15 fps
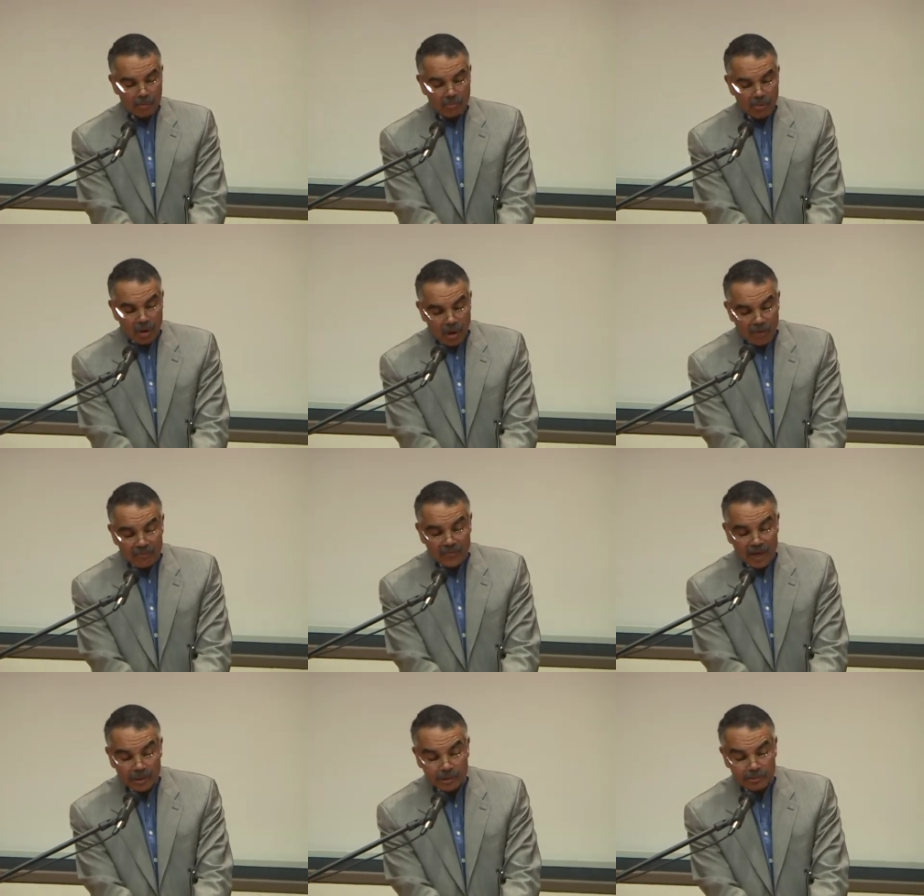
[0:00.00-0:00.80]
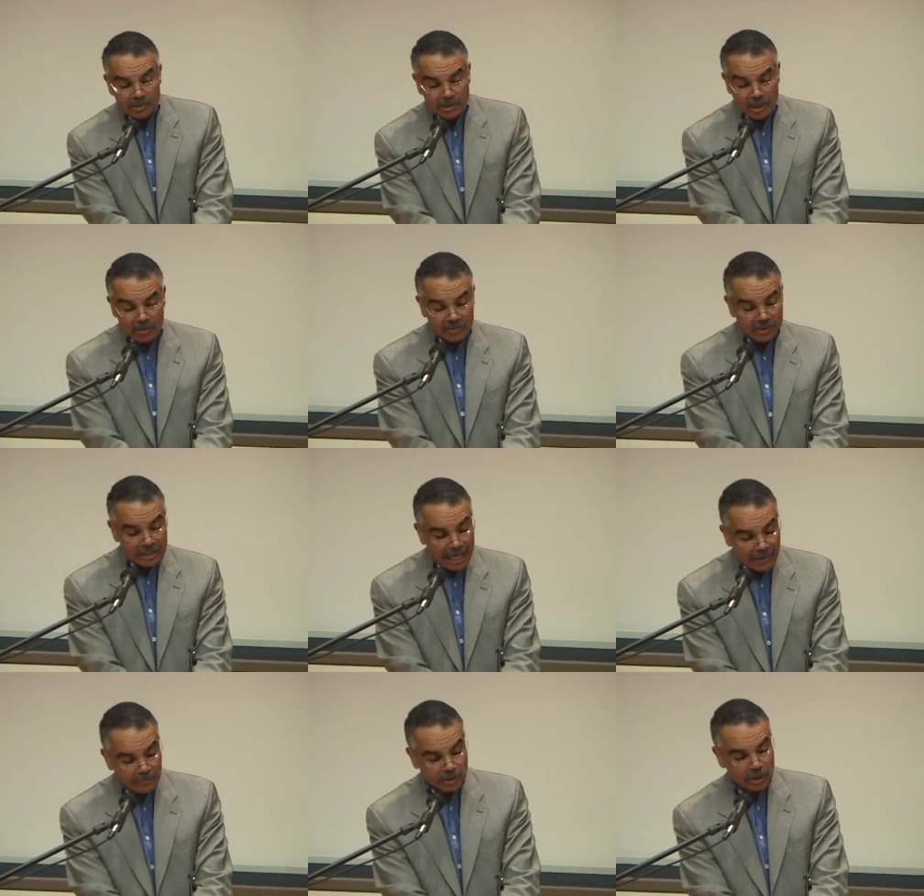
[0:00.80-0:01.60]
Paul found himself
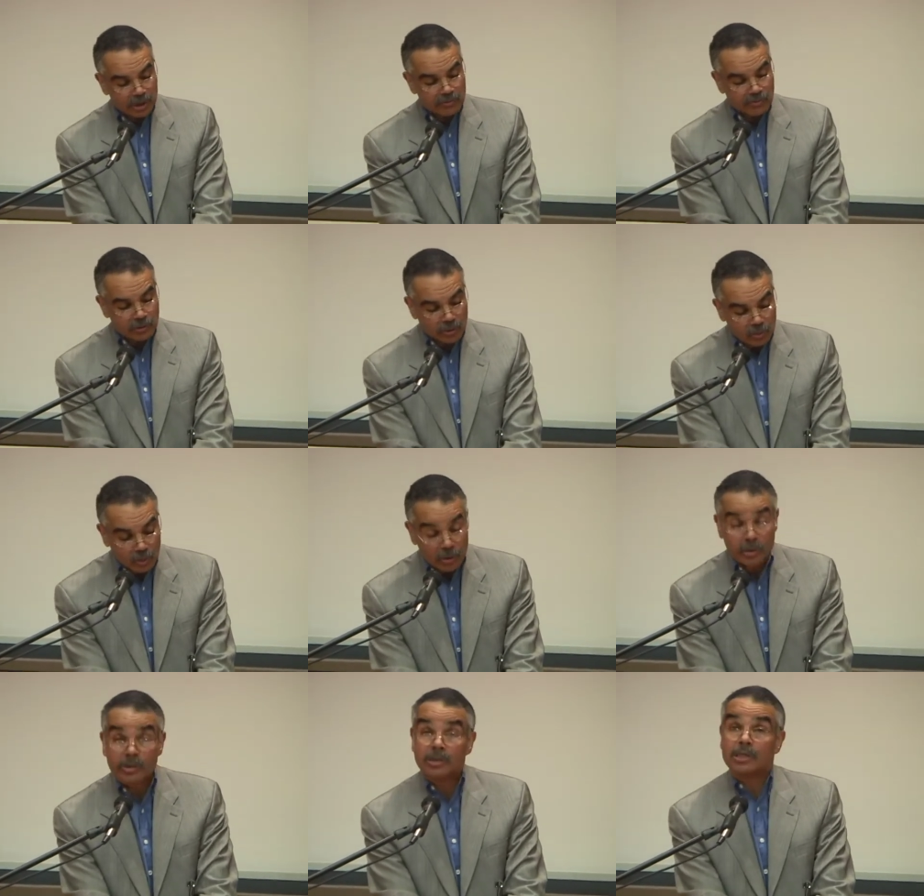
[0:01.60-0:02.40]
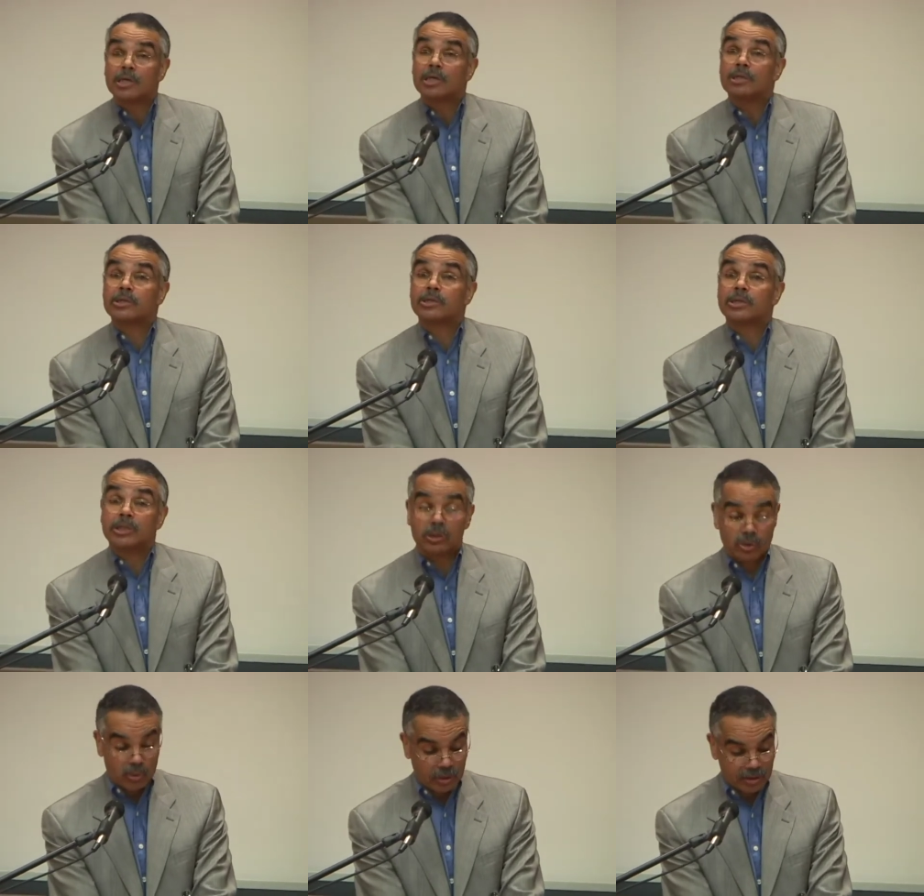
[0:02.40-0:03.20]
scavenging for the word, looking
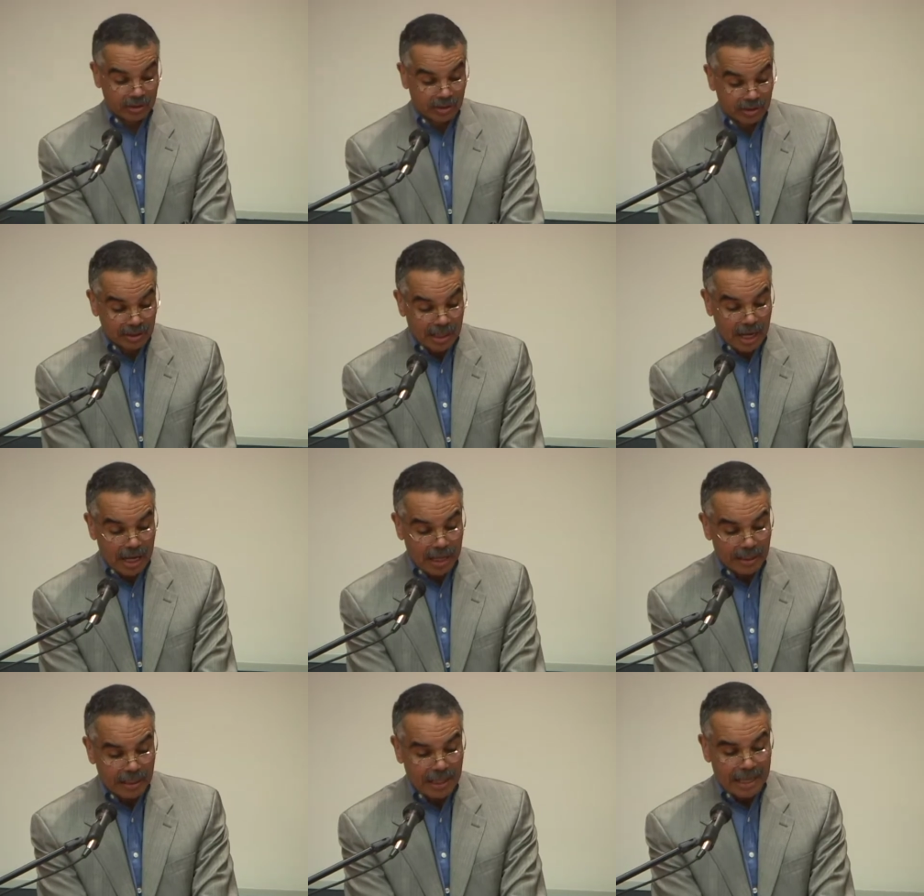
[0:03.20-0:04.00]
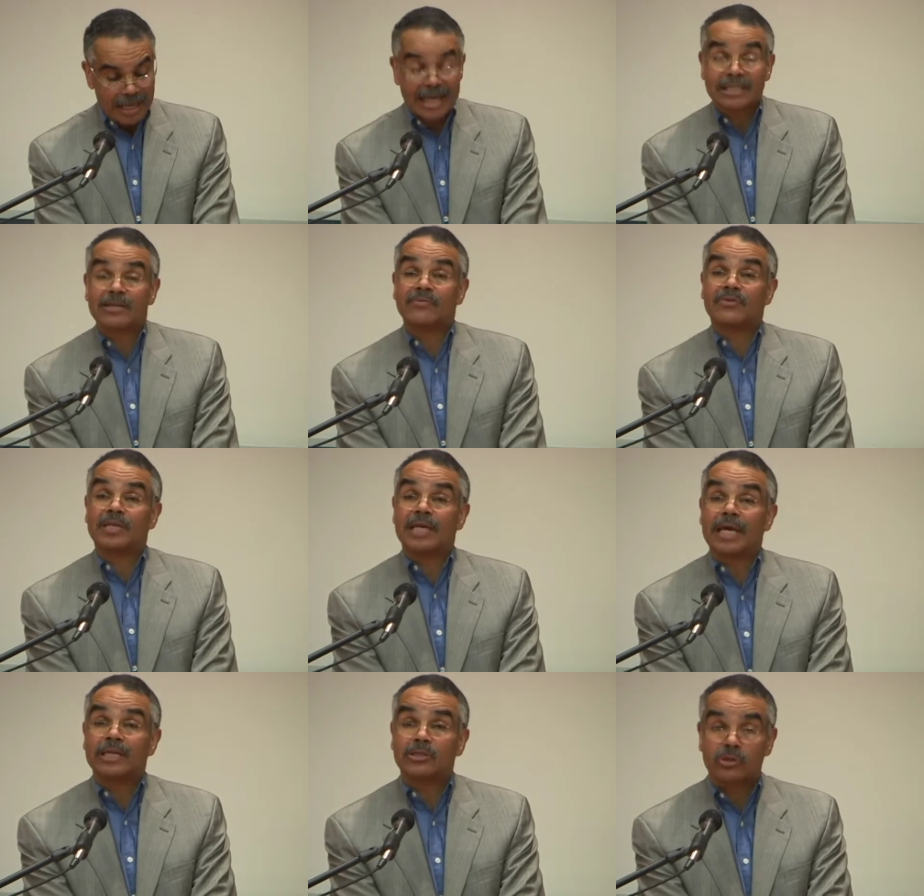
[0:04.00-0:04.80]
towards the sky, as if
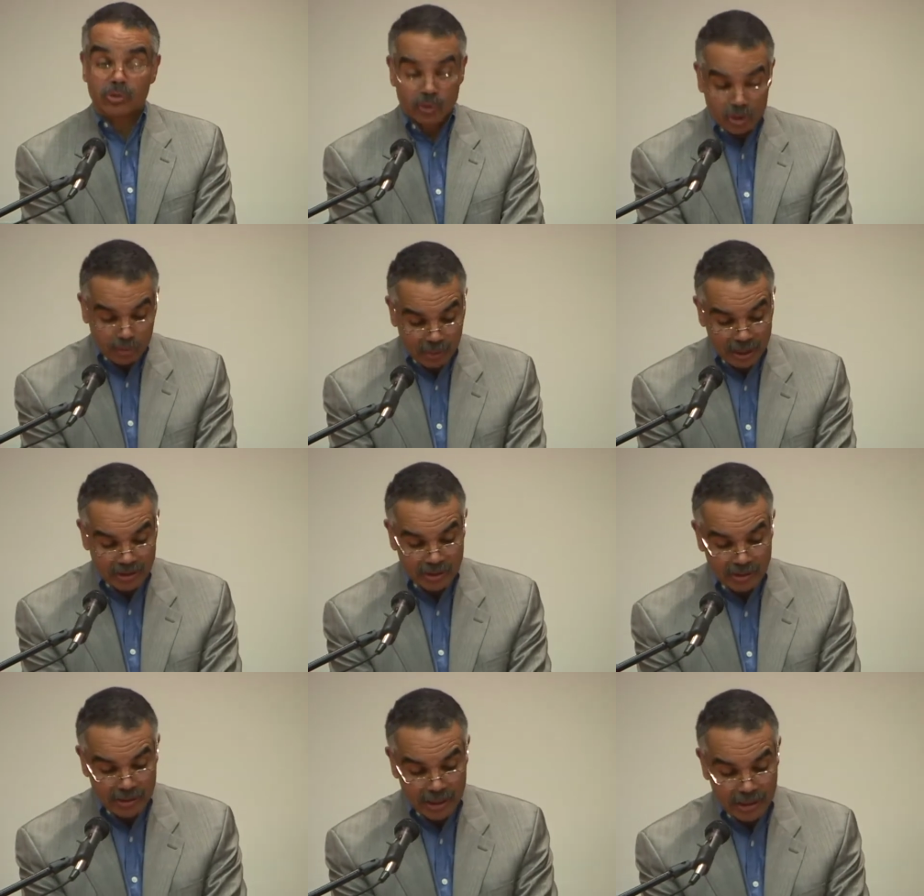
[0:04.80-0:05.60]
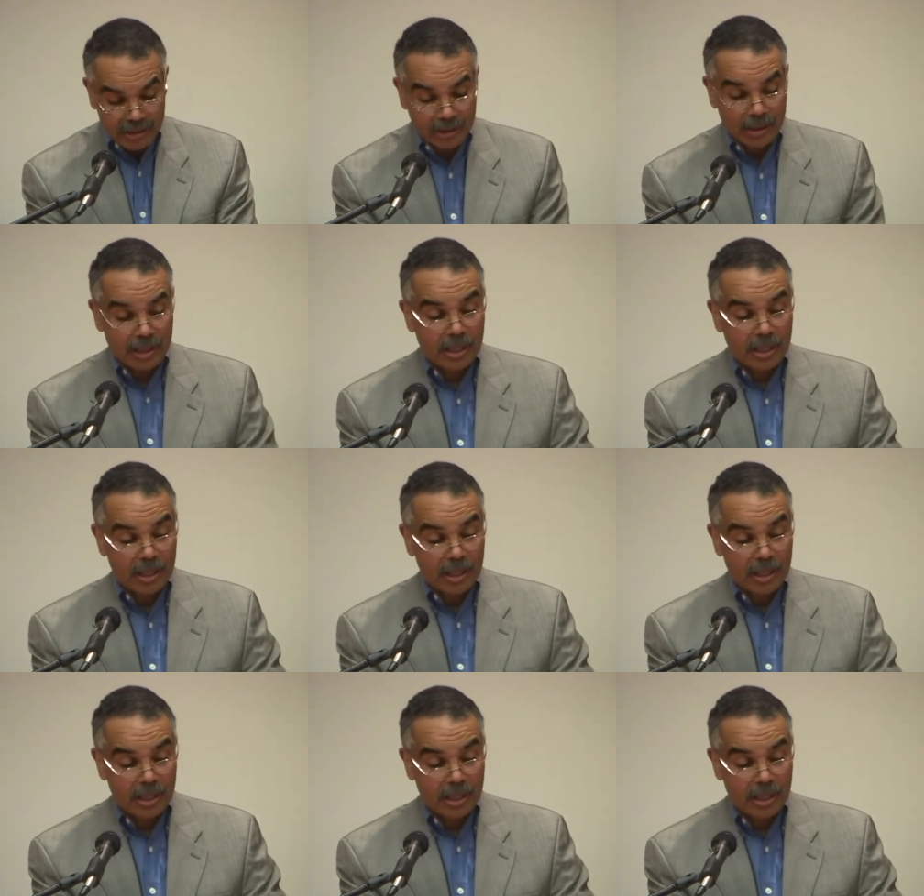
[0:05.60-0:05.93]
the answer was present there.